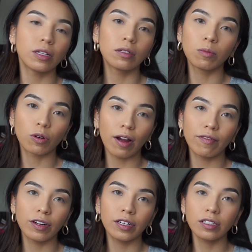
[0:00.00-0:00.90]
little more
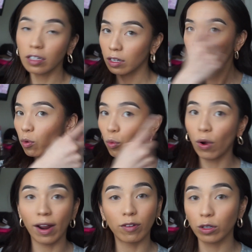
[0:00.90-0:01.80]
evident,
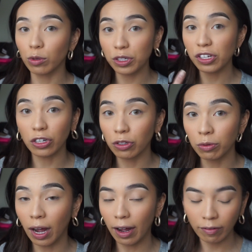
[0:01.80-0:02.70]
whatever crease I do
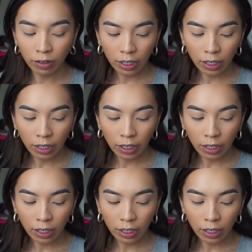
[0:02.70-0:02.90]
have.